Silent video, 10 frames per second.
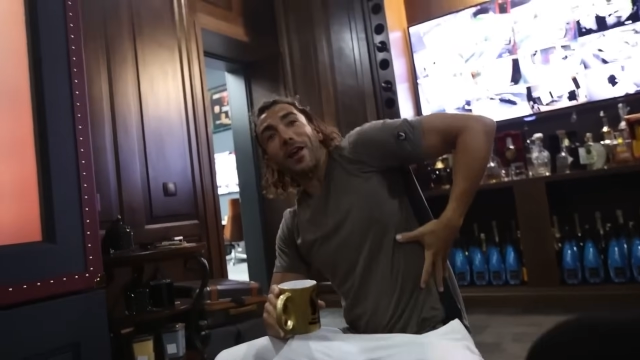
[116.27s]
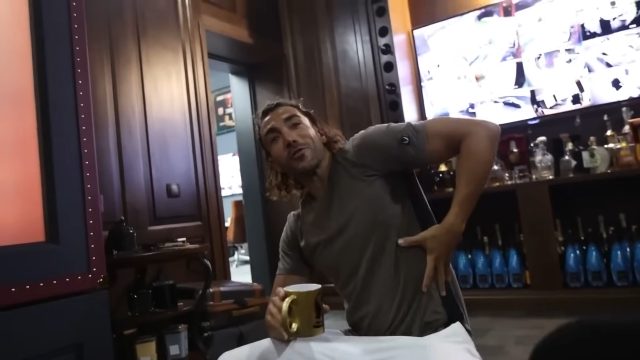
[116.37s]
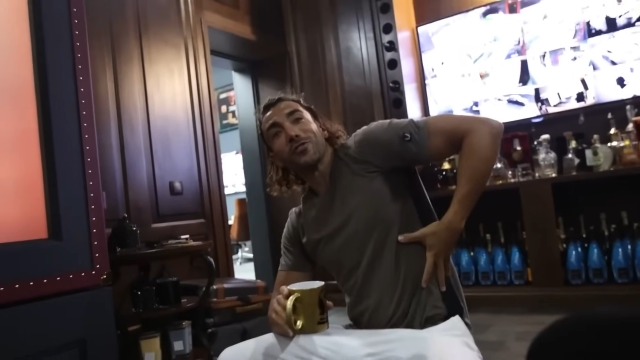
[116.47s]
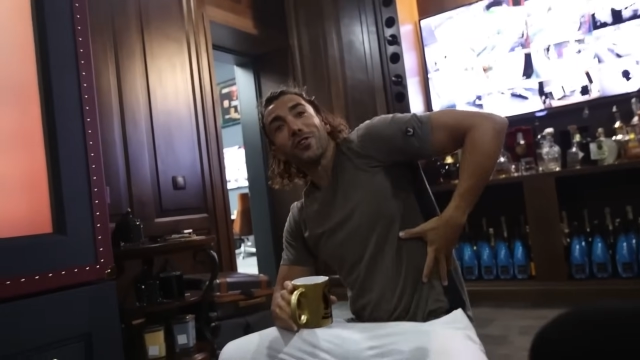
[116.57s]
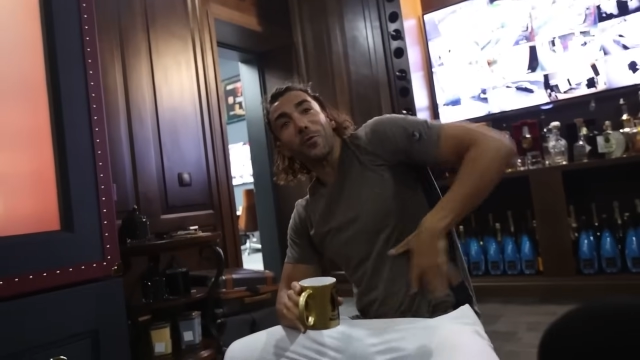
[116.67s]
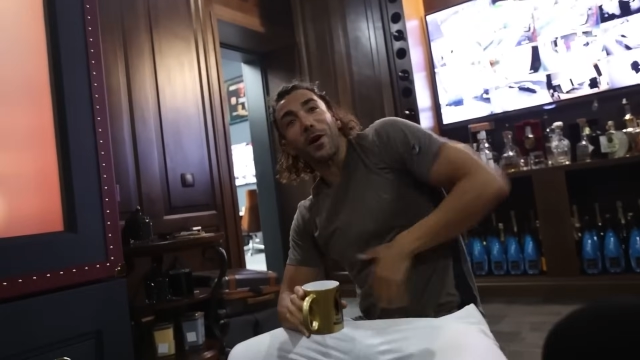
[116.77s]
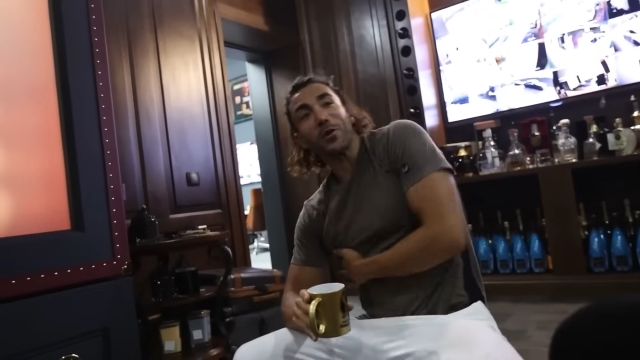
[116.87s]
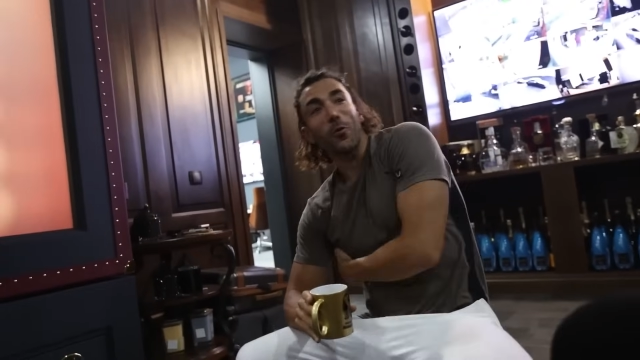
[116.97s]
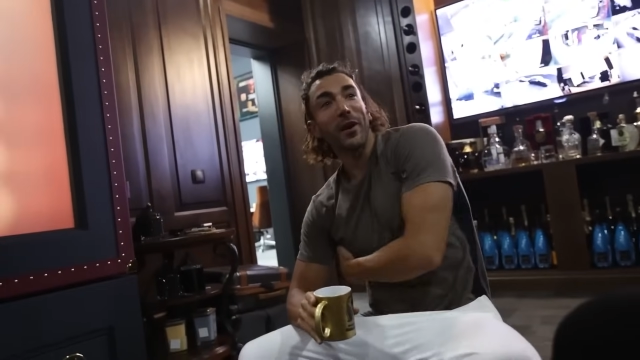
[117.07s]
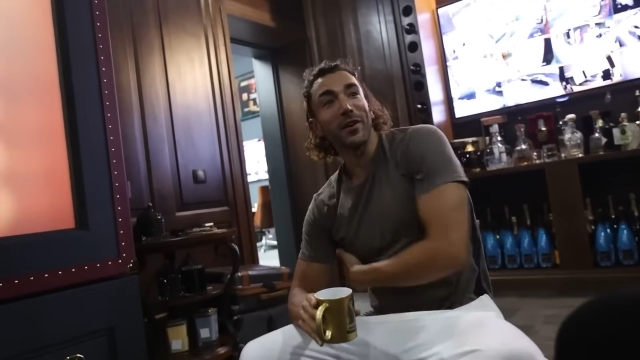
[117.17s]
energy
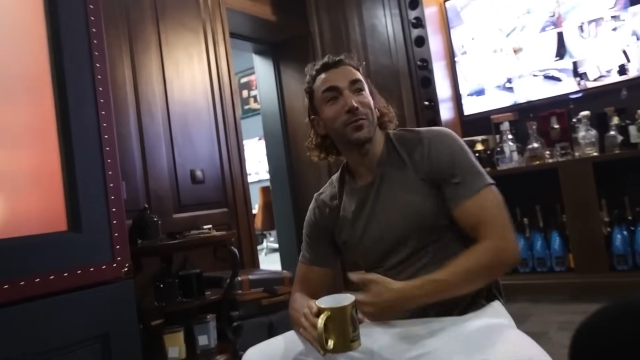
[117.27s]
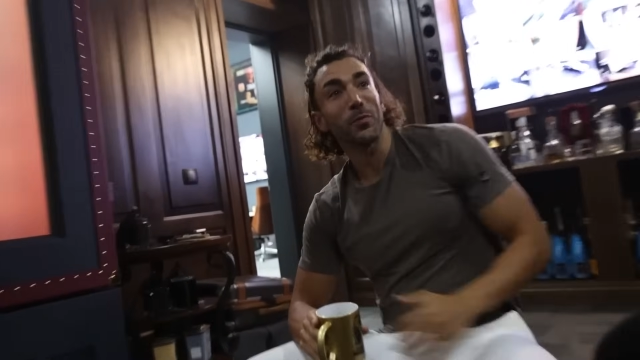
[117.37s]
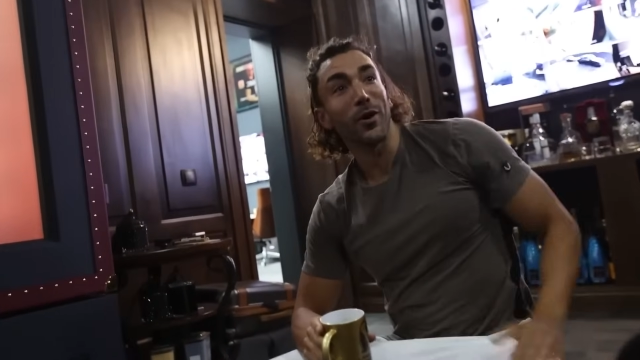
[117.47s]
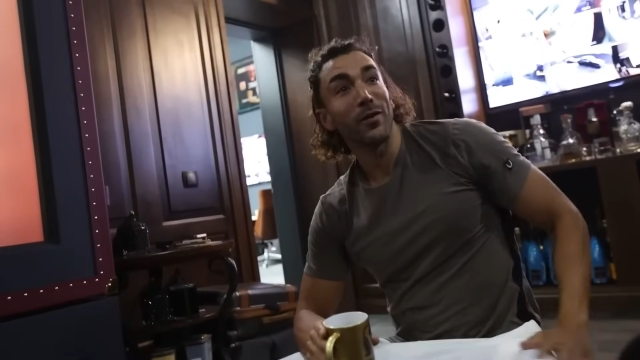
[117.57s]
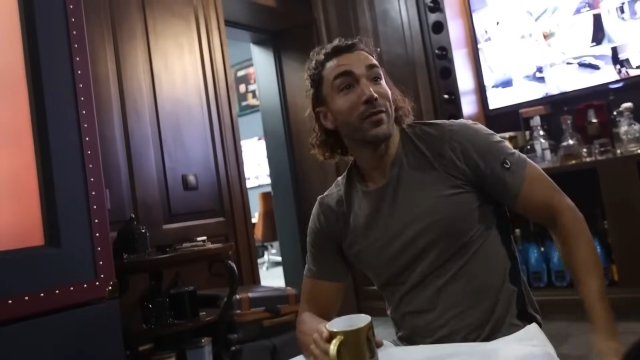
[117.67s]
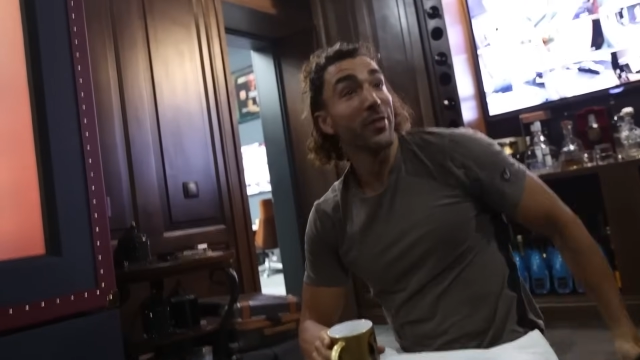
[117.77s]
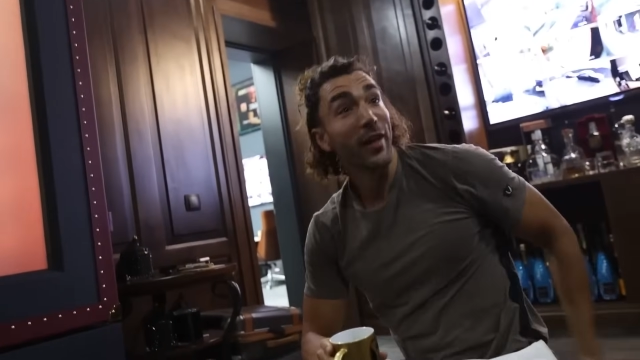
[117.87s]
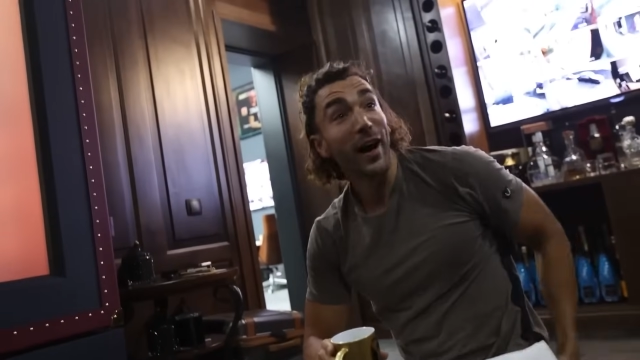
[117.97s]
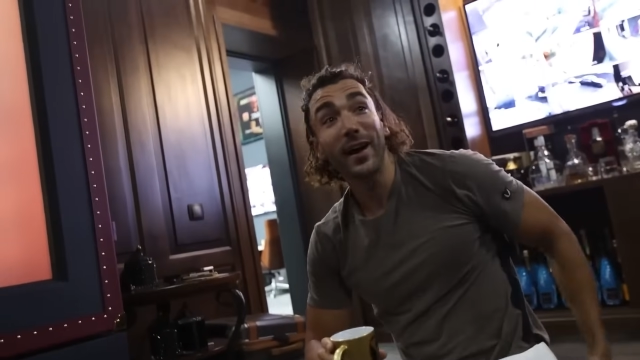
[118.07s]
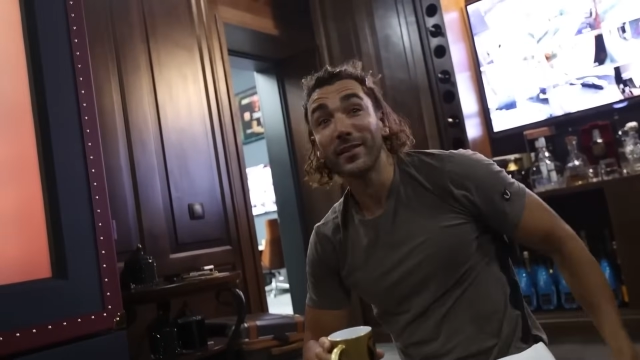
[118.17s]
around your waist, bro. Instead,
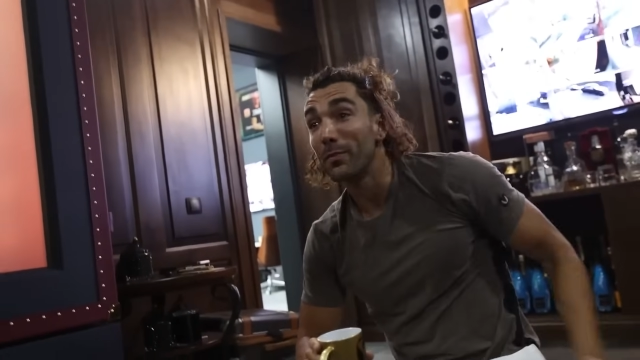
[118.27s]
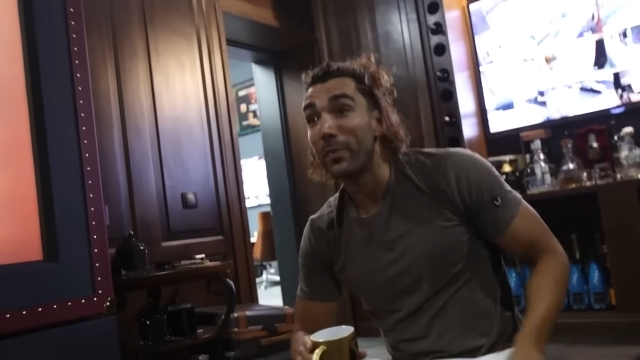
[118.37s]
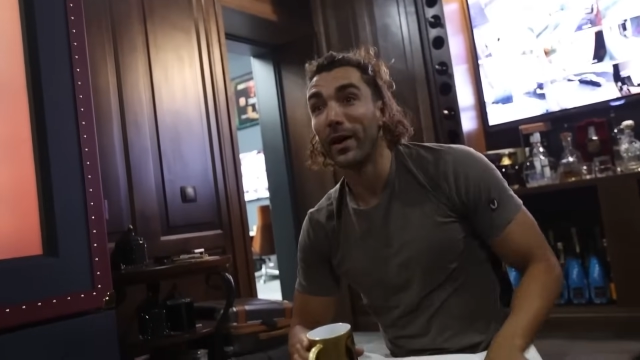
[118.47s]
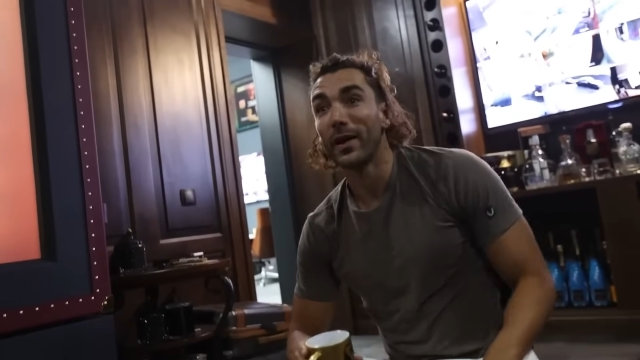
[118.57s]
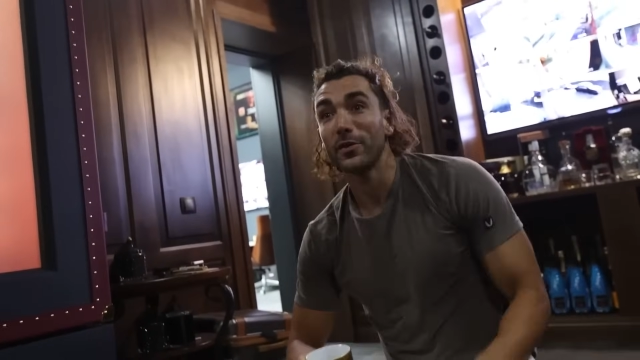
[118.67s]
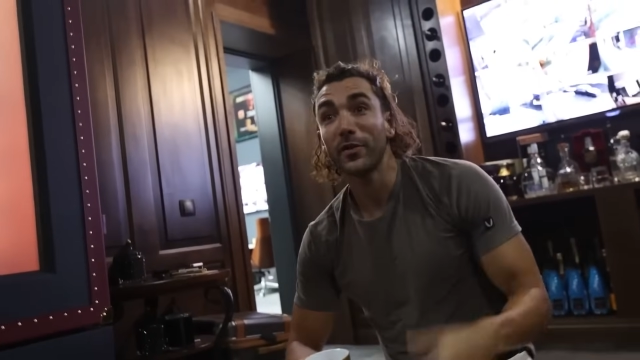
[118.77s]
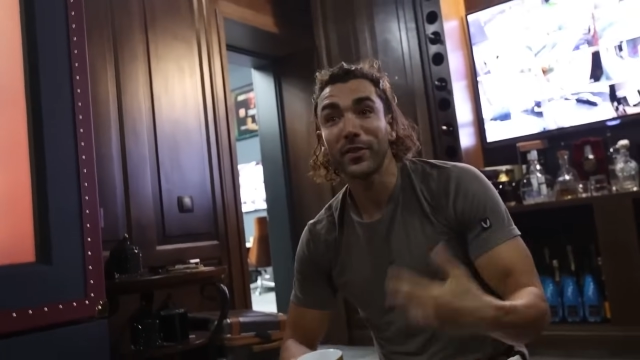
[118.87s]
Thighs, of, instead butt, of